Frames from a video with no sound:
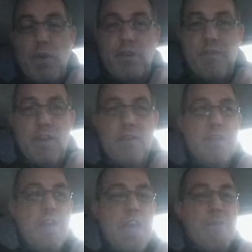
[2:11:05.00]
event,
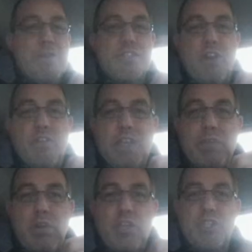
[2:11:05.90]
and we start that
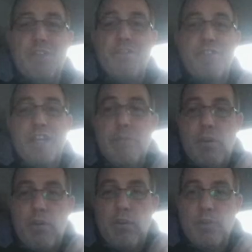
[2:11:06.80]
combustion at the flame
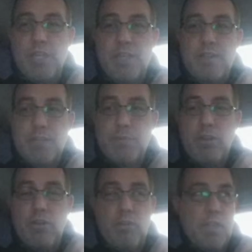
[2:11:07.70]
kernel, which I just talked about
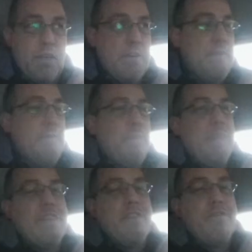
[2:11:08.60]
earlier,
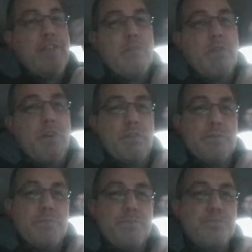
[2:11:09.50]
at that flame kernel.
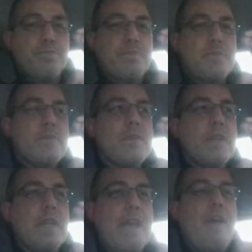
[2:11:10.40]

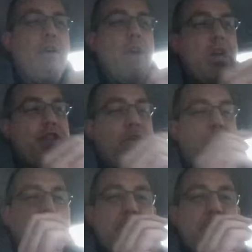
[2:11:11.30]
And now the rest of the